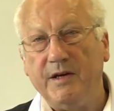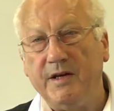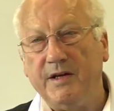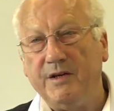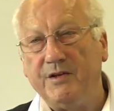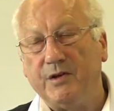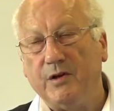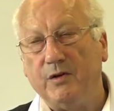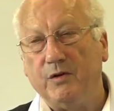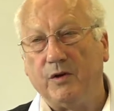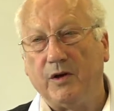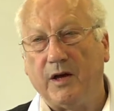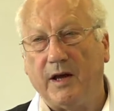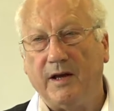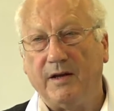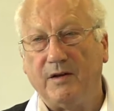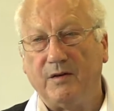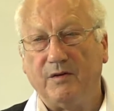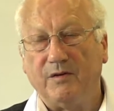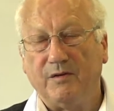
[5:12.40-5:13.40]
need to look
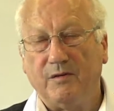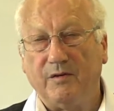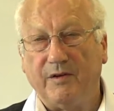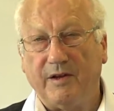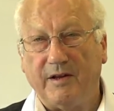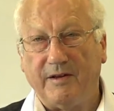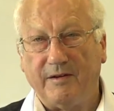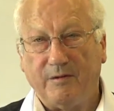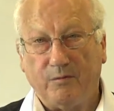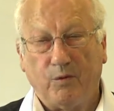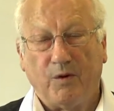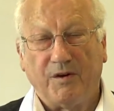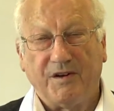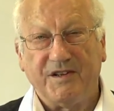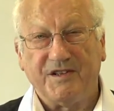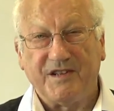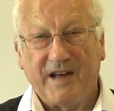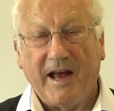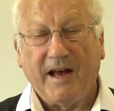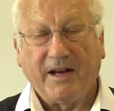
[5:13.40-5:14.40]
at what
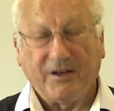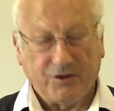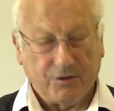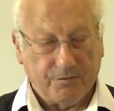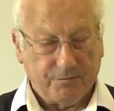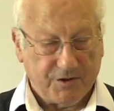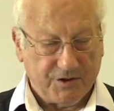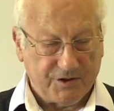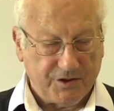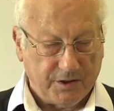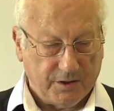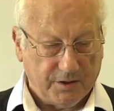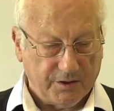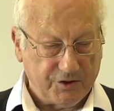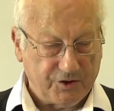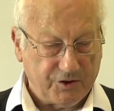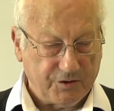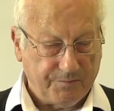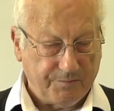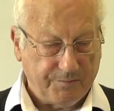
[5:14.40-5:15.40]
is action
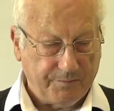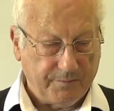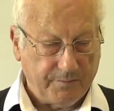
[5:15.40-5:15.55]
research.